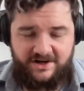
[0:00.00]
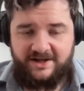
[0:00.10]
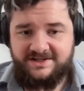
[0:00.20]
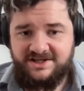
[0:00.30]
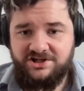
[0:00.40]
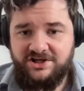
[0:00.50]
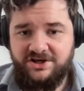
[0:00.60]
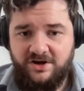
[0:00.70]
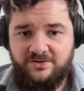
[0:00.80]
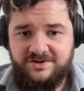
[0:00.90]
essentially a
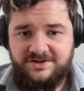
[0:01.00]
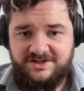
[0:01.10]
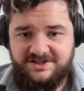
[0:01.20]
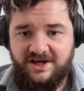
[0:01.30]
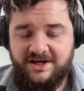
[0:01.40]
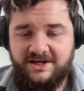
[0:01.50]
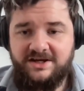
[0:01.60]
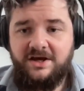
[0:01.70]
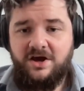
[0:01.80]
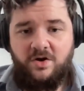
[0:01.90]
node design,
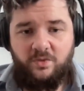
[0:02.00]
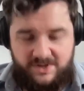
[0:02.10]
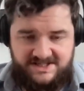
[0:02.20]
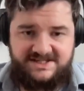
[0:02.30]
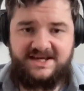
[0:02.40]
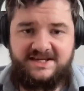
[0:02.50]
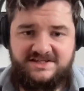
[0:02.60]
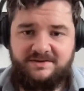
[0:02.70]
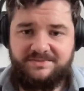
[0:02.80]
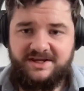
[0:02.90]
we see as
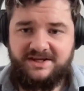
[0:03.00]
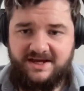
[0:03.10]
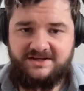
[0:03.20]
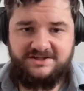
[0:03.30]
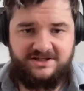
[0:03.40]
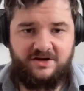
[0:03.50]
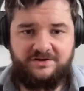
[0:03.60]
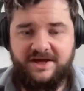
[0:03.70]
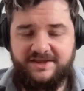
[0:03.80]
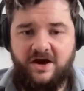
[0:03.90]
something that,
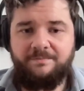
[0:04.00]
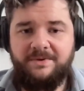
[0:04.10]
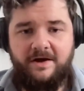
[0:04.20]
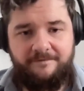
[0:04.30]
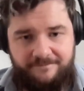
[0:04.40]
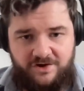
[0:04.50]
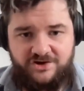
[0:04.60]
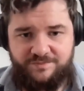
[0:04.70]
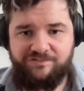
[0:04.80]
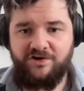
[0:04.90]
that would be a
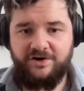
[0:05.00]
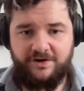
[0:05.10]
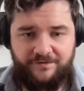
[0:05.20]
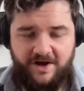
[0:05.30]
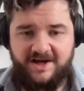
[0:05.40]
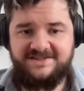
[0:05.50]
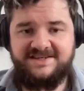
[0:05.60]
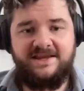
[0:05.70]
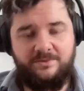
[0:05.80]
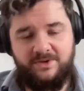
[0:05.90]
first product for us.
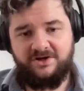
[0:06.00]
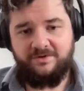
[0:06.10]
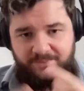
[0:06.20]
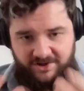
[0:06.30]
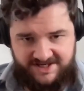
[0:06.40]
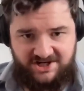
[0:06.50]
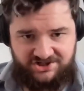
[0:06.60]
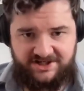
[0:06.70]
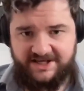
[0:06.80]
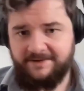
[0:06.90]
And then we could
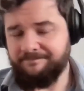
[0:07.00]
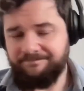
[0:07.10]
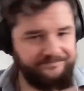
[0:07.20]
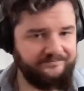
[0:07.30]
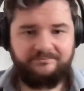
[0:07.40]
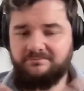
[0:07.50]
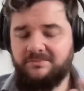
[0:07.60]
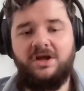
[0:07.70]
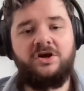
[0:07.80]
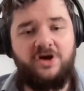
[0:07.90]
potentially
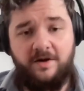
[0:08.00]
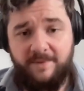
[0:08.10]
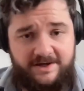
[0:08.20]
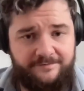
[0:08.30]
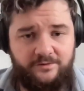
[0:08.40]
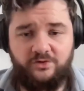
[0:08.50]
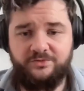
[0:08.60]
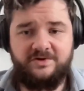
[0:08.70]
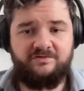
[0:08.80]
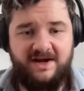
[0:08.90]
go back and forth.
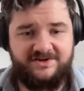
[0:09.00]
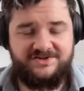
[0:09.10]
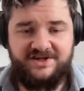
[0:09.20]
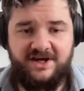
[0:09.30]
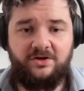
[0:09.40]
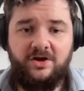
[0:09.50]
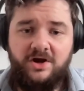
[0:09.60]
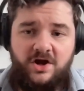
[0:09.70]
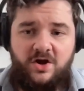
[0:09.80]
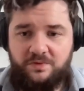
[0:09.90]
We can reconcile
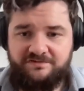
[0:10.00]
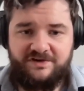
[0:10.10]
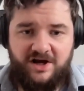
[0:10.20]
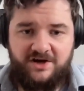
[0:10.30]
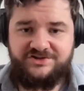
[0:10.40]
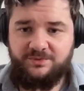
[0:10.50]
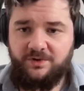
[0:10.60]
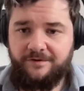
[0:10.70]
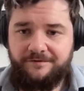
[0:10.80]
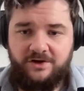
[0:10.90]
with regards to what
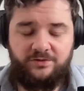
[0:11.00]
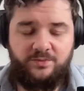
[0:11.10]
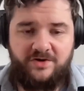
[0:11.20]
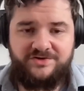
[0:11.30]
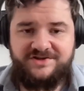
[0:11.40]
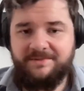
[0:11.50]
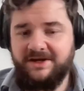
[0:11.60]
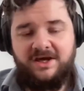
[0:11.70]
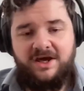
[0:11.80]
the field wants. I mean,